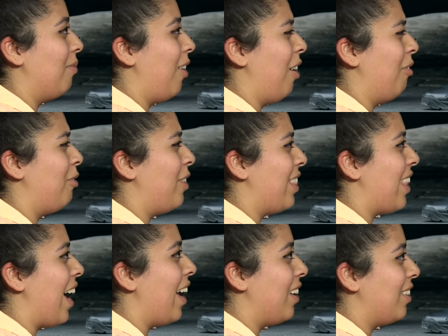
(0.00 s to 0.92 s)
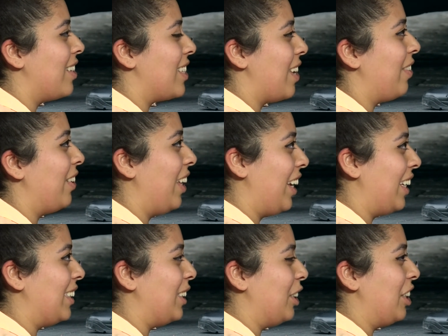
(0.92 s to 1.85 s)
off with that, because I feel like
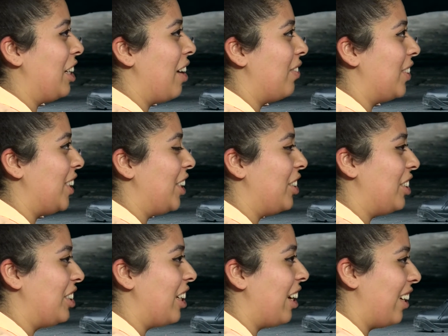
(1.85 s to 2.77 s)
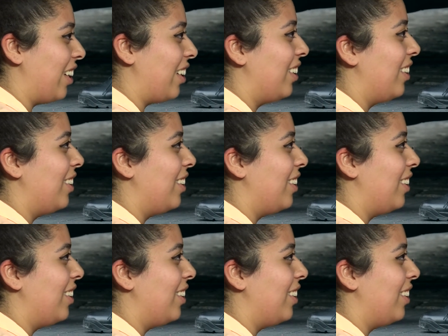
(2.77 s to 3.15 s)
it's a good conversation starter.